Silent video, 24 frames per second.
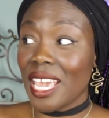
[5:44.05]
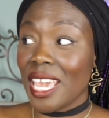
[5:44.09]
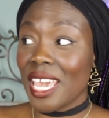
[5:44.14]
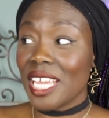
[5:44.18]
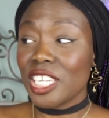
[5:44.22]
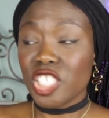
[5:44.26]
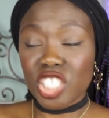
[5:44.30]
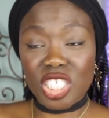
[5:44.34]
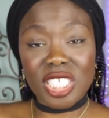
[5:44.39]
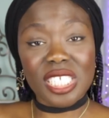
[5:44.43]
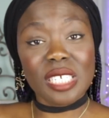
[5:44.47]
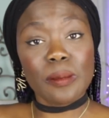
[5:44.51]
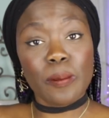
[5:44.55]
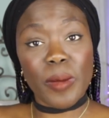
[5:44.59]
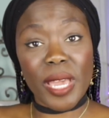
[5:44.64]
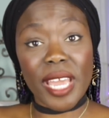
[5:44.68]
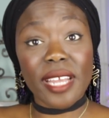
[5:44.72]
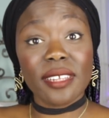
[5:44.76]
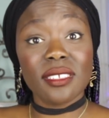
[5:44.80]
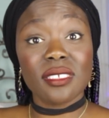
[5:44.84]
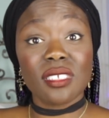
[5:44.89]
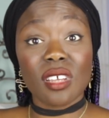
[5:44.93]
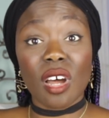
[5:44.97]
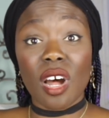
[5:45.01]
It just
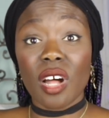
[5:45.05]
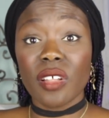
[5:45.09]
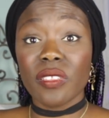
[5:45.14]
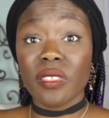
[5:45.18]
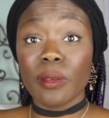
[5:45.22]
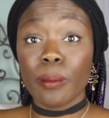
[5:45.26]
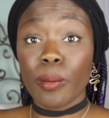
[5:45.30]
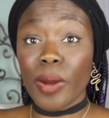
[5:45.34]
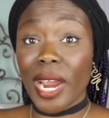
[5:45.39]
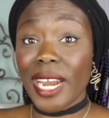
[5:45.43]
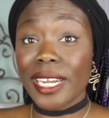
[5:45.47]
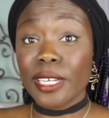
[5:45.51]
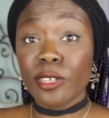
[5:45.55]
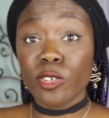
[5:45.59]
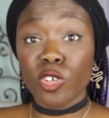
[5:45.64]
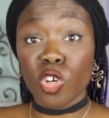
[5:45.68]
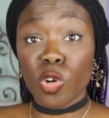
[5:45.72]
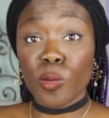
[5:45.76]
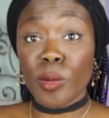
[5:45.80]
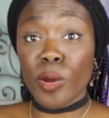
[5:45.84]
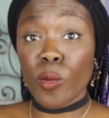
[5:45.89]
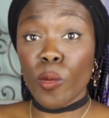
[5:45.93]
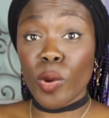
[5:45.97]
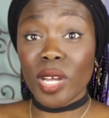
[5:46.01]
depends on the bride and
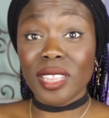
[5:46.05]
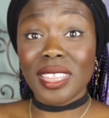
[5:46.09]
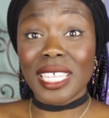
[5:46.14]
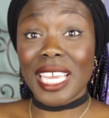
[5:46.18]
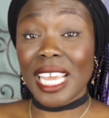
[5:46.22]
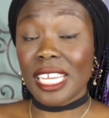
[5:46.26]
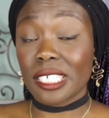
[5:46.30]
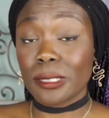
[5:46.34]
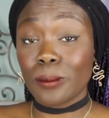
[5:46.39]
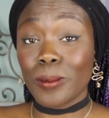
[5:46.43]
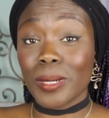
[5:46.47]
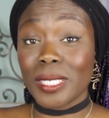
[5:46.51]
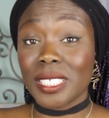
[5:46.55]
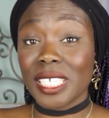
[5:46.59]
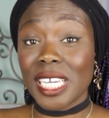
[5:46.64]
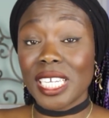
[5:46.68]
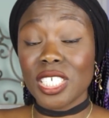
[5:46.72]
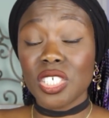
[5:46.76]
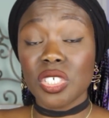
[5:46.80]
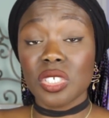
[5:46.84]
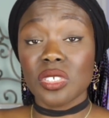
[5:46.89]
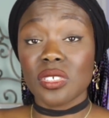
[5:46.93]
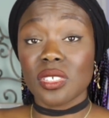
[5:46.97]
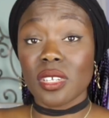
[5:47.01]
groom and what the
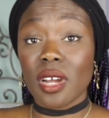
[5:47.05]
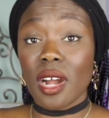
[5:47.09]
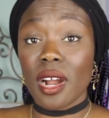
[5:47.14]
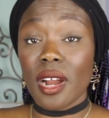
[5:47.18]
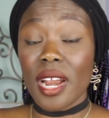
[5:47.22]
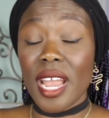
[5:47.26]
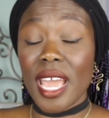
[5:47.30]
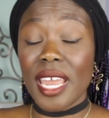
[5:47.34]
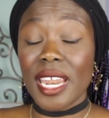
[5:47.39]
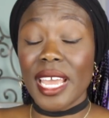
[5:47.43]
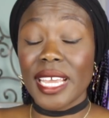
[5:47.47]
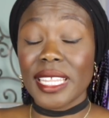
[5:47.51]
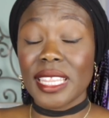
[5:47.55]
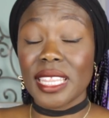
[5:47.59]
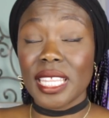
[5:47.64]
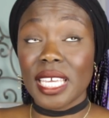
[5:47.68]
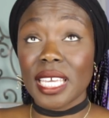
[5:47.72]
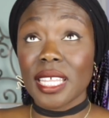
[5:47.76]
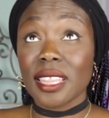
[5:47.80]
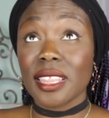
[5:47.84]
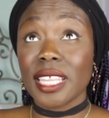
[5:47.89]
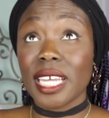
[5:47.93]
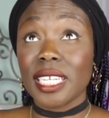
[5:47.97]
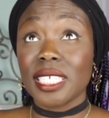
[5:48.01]
expectations are. And I
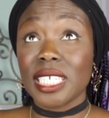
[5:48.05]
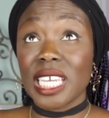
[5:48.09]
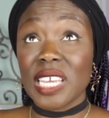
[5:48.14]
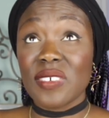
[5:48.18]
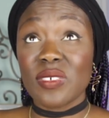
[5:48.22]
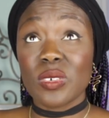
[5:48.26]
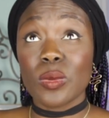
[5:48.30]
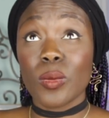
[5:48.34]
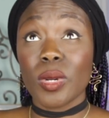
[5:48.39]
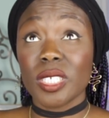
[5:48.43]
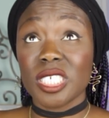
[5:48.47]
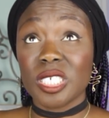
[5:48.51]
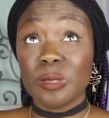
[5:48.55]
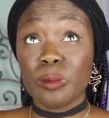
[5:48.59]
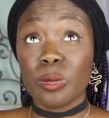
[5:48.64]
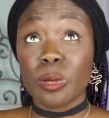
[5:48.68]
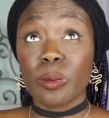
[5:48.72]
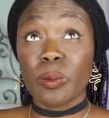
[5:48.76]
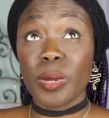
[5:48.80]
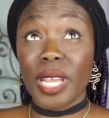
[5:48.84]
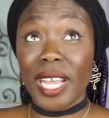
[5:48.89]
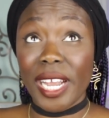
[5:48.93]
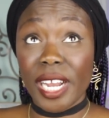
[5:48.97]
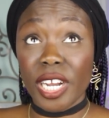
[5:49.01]
think that David wasn't
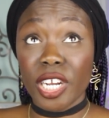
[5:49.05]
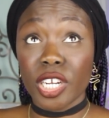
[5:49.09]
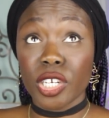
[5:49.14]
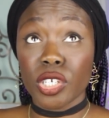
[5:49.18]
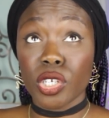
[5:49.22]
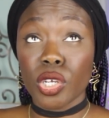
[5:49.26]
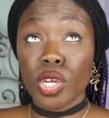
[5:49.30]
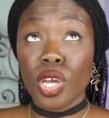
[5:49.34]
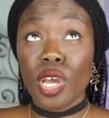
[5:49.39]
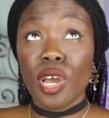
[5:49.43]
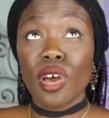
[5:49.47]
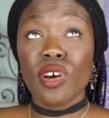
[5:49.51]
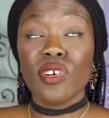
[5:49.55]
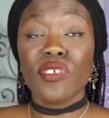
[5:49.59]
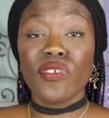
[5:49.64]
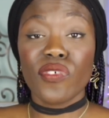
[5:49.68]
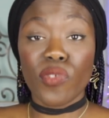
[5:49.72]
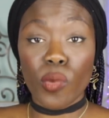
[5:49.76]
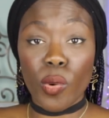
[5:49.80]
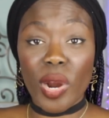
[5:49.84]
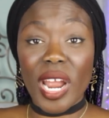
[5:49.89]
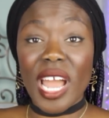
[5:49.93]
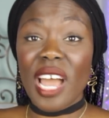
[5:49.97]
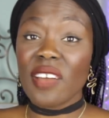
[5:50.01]
prepared
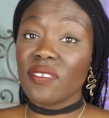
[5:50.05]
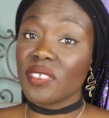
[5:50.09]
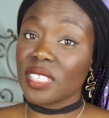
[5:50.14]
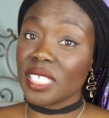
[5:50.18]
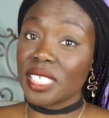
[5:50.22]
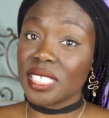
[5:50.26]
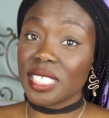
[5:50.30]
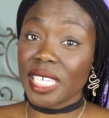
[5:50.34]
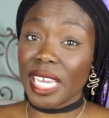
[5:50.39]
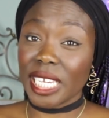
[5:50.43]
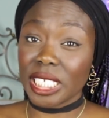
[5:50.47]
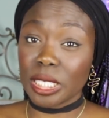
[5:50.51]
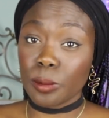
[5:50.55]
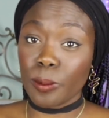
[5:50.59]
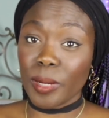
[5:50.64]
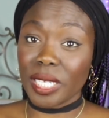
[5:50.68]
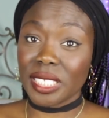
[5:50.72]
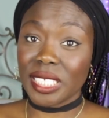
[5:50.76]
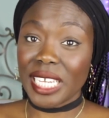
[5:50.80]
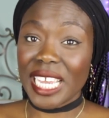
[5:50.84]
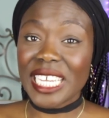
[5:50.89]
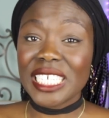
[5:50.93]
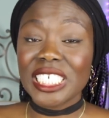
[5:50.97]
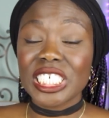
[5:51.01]
for Evelyn's
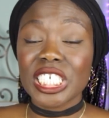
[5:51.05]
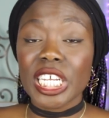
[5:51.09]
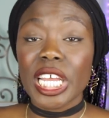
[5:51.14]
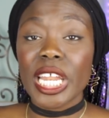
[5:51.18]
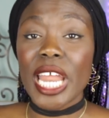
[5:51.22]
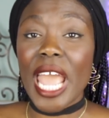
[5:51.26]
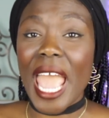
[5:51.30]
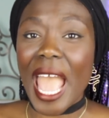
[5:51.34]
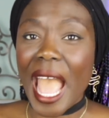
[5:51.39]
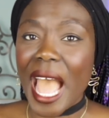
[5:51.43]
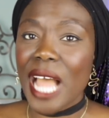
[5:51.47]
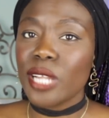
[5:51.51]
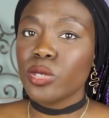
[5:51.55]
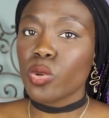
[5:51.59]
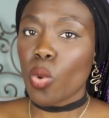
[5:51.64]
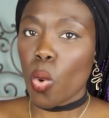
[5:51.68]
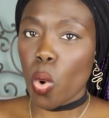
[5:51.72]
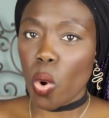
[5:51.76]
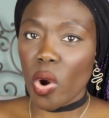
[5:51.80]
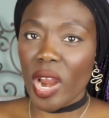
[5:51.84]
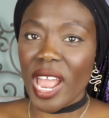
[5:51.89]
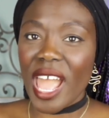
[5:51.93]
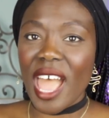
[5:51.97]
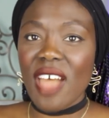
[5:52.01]
expectation and
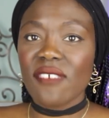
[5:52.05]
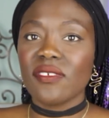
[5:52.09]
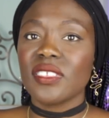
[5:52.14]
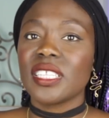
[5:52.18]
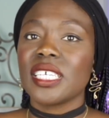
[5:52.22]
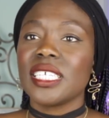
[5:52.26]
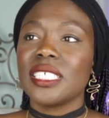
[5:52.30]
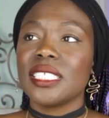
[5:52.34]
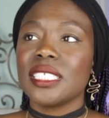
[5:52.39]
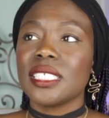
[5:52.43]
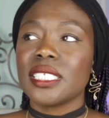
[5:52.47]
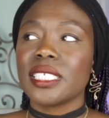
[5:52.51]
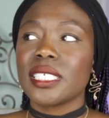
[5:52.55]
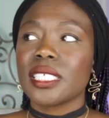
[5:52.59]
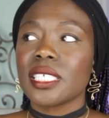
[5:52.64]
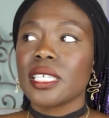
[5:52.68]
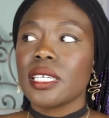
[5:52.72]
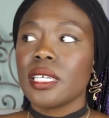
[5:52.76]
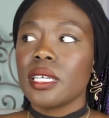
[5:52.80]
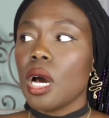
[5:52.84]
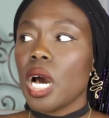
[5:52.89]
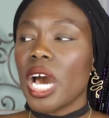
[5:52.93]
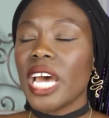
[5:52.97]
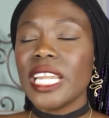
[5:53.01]
or Evelyn's
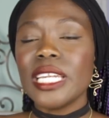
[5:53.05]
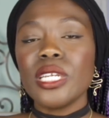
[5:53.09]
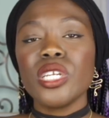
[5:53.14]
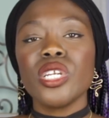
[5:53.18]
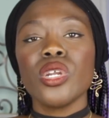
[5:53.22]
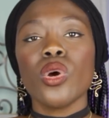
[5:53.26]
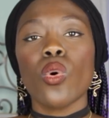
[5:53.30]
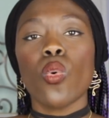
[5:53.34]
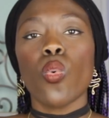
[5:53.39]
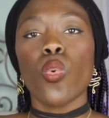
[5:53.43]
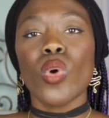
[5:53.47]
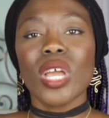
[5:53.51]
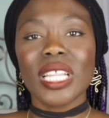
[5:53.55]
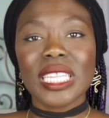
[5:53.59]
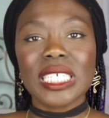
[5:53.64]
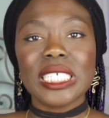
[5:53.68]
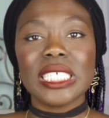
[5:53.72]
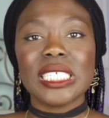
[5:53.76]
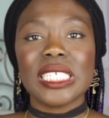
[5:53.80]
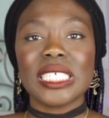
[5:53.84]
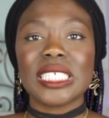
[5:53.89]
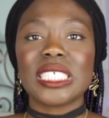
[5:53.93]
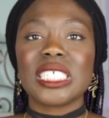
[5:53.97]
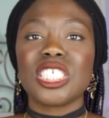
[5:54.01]

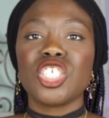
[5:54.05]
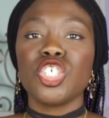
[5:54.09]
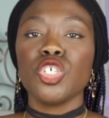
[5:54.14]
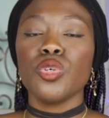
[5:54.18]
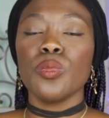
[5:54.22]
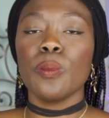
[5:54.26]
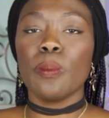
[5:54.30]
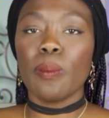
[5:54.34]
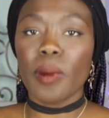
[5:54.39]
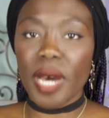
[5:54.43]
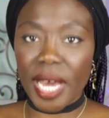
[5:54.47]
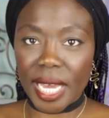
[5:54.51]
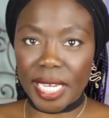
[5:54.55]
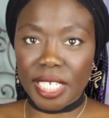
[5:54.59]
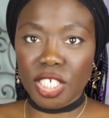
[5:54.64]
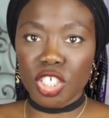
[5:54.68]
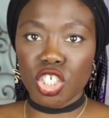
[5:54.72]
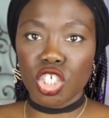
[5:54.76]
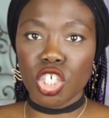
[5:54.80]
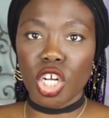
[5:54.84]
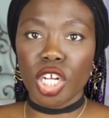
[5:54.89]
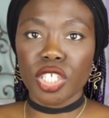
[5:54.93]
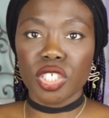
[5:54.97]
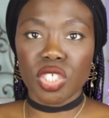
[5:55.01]
unwillingness to
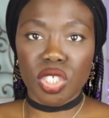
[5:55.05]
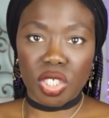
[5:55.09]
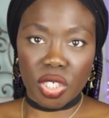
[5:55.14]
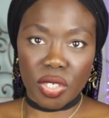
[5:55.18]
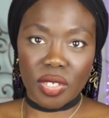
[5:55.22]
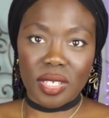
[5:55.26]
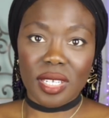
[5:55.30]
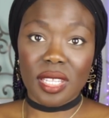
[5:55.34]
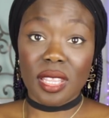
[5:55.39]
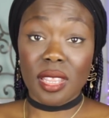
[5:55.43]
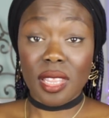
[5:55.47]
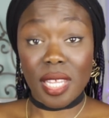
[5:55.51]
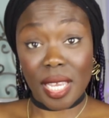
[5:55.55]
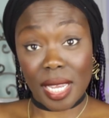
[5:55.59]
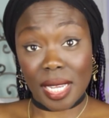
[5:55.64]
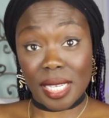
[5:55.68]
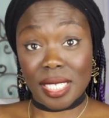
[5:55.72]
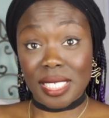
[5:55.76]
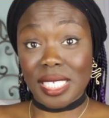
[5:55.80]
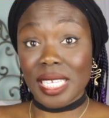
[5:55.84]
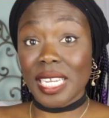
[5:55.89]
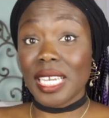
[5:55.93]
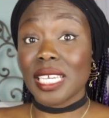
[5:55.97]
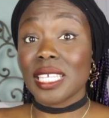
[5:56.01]
budge on certain
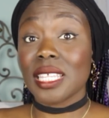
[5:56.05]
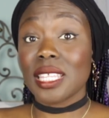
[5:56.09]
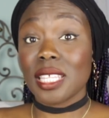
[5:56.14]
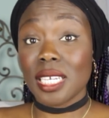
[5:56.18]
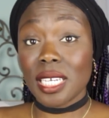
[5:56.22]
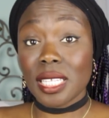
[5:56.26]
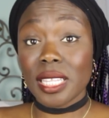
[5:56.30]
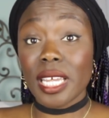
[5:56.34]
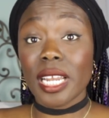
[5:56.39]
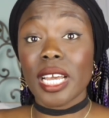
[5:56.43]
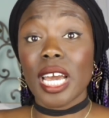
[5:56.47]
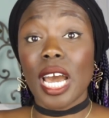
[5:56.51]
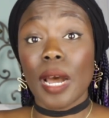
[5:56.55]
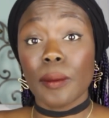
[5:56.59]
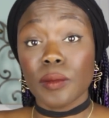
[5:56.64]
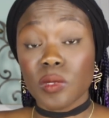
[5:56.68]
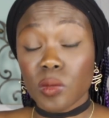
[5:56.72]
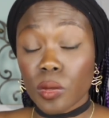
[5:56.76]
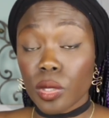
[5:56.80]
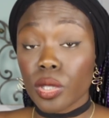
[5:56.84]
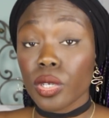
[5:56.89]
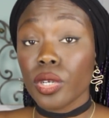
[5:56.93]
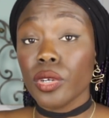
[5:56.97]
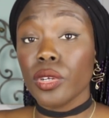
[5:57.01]
things, and I think that
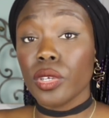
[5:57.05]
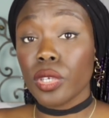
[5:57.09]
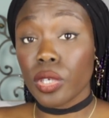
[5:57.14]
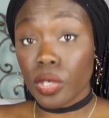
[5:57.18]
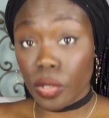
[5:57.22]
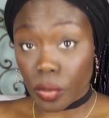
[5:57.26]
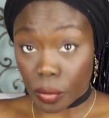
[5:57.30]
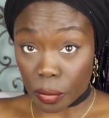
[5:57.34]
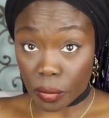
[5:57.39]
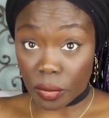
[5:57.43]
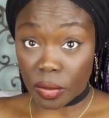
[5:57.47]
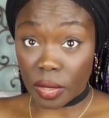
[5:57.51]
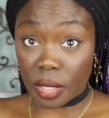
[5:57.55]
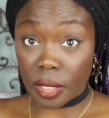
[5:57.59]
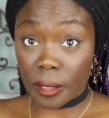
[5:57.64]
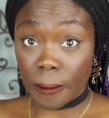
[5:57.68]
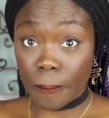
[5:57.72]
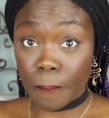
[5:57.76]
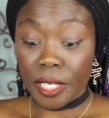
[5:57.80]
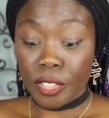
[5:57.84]
comes with her youth.